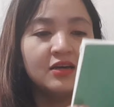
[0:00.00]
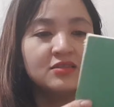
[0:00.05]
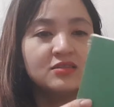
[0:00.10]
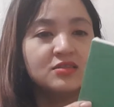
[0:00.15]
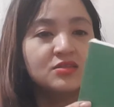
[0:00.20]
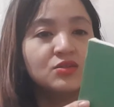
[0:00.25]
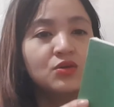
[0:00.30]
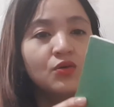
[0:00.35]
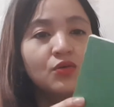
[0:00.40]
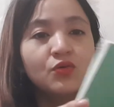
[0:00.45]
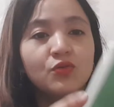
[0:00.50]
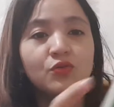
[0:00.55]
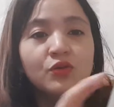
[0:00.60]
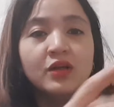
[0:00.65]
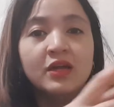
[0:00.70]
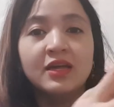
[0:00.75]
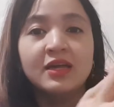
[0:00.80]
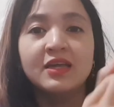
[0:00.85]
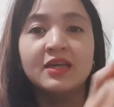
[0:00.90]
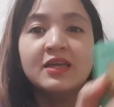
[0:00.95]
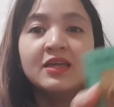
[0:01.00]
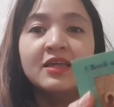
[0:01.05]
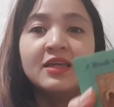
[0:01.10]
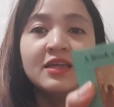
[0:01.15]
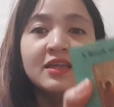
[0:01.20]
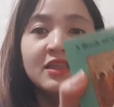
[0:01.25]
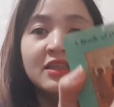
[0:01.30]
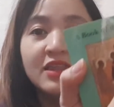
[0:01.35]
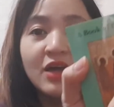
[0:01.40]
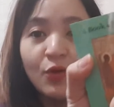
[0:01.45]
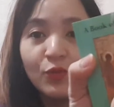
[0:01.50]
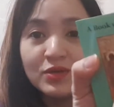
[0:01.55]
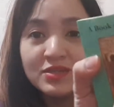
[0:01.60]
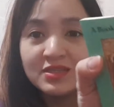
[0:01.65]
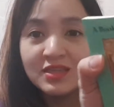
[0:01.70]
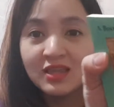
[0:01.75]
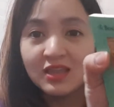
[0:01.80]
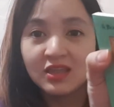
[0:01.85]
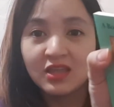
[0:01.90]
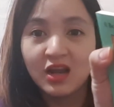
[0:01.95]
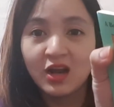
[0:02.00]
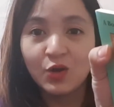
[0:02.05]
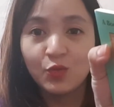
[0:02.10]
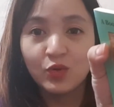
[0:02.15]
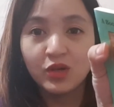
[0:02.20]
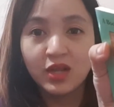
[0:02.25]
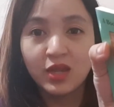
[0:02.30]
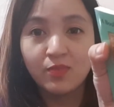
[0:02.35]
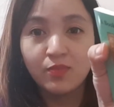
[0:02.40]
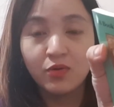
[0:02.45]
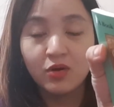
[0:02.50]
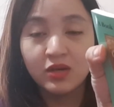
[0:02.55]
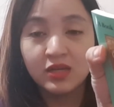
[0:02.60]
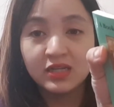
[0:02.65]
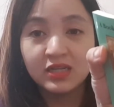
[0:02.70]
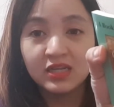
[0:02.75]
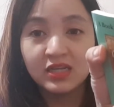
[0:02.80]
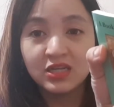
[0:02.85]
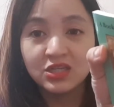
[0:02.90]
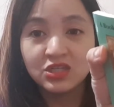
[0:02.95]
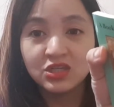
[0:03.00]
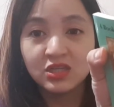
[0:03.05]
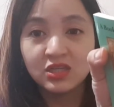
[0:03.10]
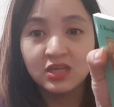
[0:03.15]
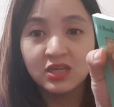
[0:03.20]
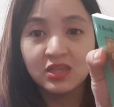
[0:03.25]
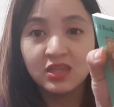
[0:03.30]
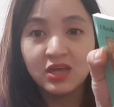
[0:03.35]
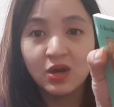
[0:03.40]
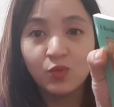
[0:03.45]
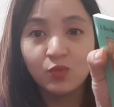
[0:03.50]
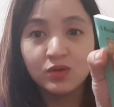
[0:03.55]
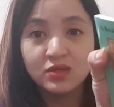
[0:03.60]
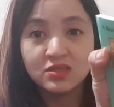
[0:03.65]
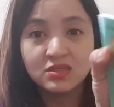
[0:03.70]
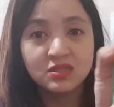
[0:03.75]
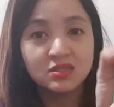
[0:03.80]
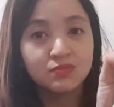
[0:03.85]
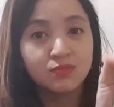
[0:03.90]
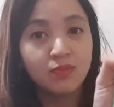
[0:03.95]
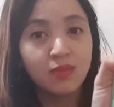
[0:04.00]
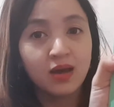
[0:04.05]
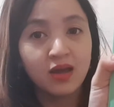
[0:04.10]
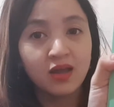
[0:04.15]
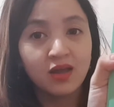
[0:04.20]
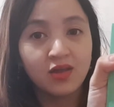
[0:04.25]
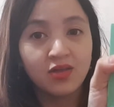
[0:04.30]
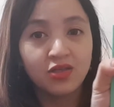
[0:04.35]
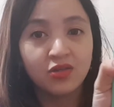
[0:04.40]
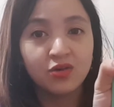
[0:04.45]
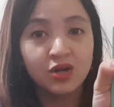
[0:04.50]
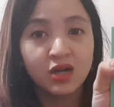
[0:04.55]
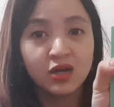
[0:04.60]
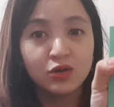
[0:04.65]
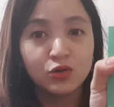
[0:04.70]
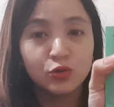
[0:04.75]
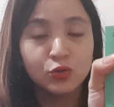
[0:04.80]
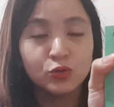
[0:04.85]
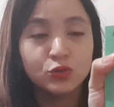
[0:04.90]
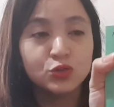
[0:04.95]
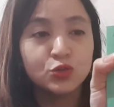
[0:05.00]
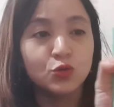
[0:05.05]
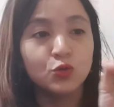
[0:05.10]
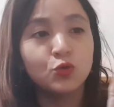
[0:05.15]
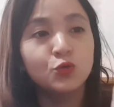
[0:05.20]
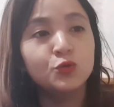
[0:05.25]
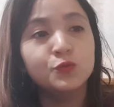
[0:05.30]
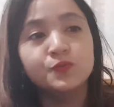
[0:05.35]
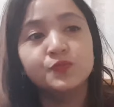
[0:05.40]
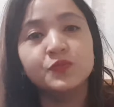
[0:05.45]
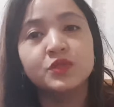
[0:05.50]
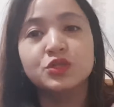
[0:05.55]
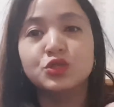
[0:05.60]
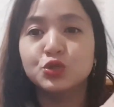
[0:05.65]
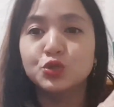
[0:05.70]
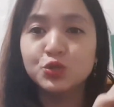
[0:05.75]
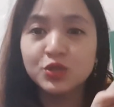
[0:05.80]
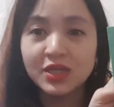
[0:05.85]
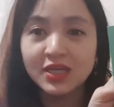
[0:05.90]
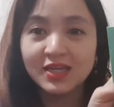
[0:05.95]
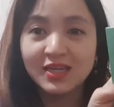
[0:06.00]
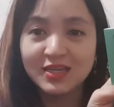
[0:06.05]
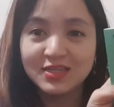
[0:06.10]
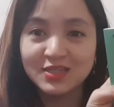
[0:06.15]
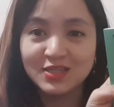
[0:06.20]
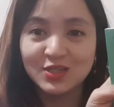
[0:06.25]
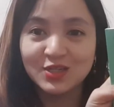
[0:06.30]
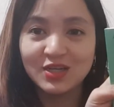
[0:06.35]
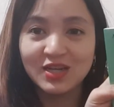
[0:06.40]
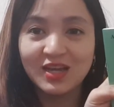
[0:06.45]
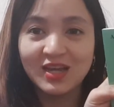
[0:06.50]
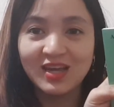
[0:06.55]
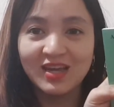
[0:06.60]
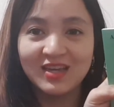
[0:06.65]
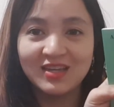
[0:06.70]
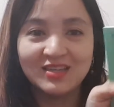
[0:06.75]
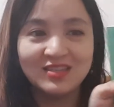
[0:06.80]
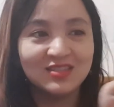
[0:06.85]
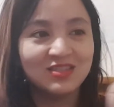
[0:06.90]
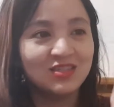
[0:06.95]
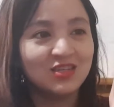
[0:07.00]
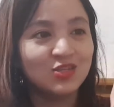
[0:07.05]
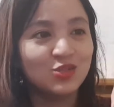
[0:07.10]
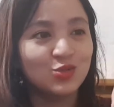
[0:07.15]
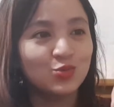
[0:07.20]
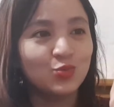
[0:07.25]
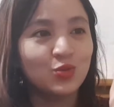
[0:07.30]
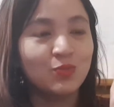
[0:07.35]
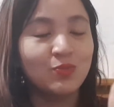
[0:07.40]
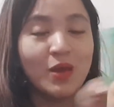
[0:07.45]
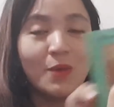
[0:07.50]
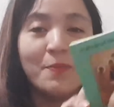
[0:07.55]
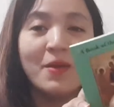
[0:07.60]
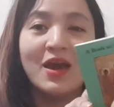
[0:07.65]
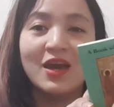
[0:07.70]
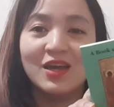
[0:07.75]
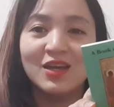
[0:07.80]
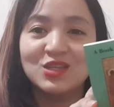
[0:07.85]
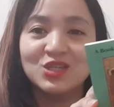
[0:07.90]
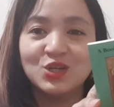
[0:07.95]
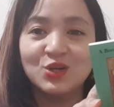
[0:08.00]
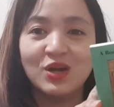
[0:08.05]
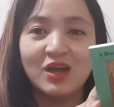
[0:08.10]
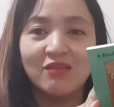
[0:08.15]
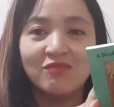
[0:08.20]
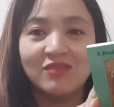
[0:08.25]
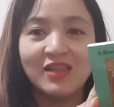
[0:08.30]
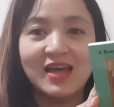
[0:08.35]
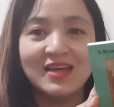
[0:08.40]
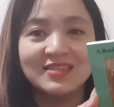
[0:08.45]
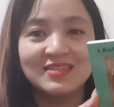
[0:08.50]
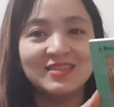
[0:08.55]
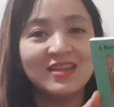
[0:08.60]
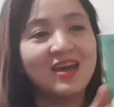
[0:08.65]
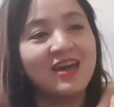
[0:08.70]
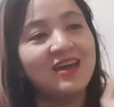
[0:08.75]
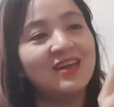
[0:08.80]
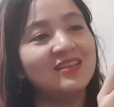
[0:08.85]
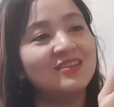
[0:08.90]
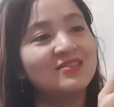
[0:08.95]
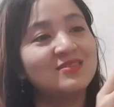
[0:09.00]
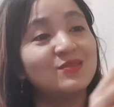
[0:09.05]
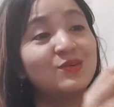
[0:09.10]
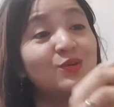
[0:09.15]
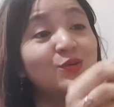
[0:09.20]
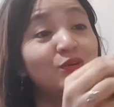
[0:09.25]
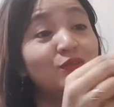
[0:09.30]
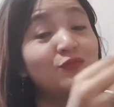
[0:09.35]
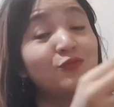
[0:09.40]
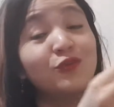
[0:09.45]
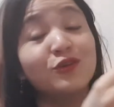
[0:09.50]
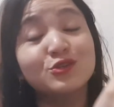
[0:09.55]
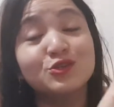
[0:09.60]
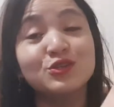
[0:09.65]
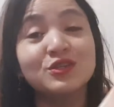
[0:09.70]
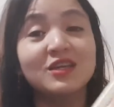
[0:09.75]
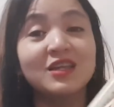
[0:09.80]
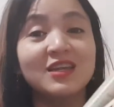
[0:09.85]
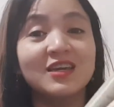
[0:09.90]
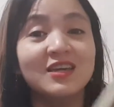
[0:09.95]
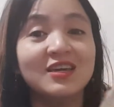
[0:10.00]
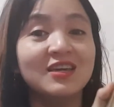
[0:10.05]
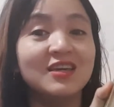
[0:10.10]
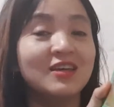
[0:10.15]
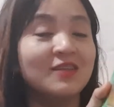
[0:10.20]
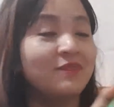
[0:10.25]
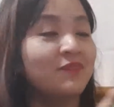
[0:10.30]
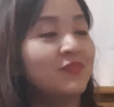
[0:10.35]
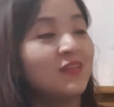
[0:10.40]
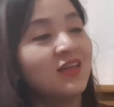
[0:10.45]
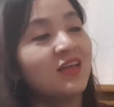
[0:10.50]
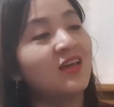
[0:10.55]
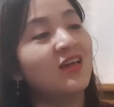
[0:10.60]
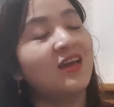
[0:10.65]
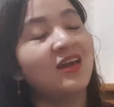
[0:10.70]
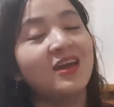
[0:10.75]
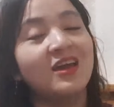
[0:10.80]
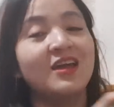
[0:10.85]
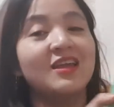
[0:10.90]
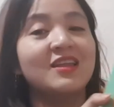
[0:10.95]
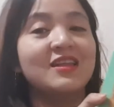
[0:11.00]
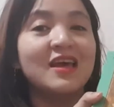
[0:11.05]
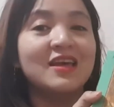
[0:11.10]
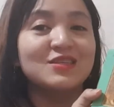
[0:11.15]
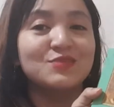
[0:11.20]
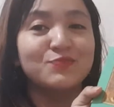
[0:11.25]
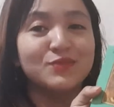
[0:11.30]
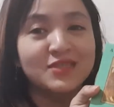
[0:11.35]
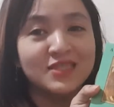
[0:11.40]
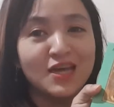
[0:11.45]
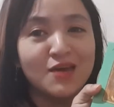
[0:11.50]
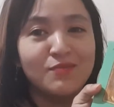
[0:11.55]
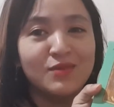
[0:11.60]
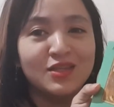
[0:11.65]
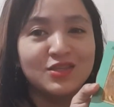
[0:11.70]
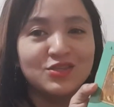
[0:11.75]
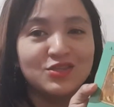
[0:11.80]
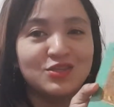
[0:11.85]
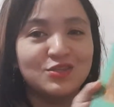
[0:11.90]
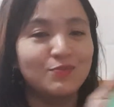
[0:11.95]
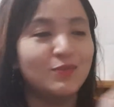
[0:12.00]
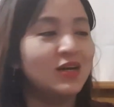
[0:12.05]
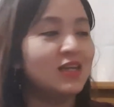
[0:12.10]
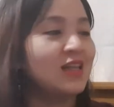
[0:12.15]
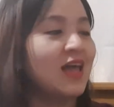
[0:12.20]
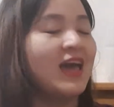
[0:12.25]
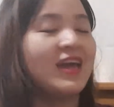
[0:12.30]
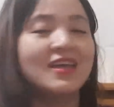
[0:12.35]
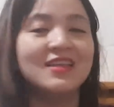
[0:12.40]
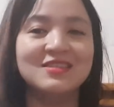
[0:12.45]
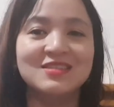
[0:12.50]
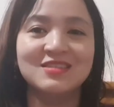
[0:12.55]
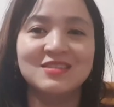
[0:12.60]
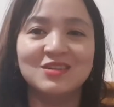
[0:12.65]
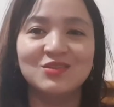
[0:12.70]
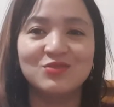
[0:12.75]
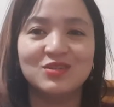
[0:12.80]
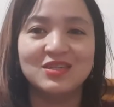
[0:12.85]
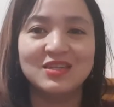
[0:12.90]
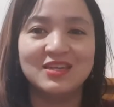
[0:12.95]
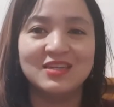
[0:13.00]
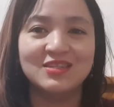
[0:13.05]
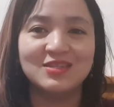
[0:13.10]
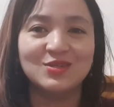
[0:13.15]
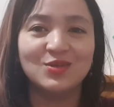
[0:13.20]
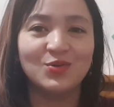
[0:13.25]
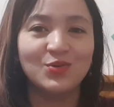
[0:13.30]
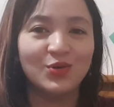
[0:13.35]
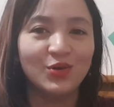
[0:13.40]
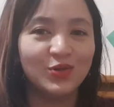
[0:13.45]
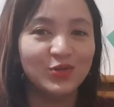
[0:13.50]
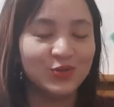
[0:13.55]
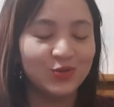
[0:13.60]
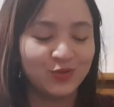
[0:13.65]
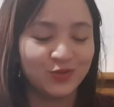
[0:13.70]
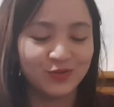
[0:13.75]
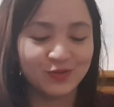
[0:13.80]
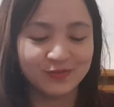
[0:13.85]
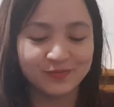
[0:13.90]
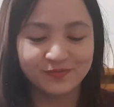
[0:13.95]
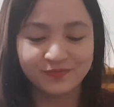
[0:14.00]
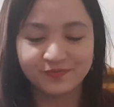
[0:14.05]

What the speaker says: So that wasn't there when I bought it initially. That was my 3-year-old who chewed it yesterday just when my package arrived last night. So unfortunately it has been damaged, but I can still read it, so all good.